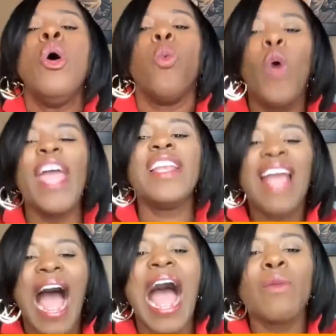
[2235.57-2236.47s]
When
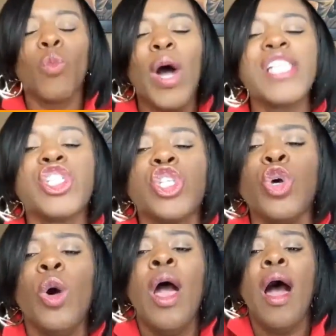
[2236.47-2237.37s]
God wants
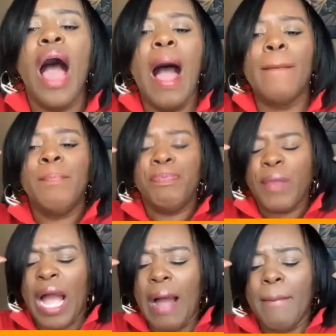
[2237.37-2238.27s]
to um
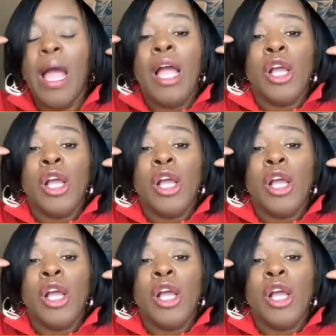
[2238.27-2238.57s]
um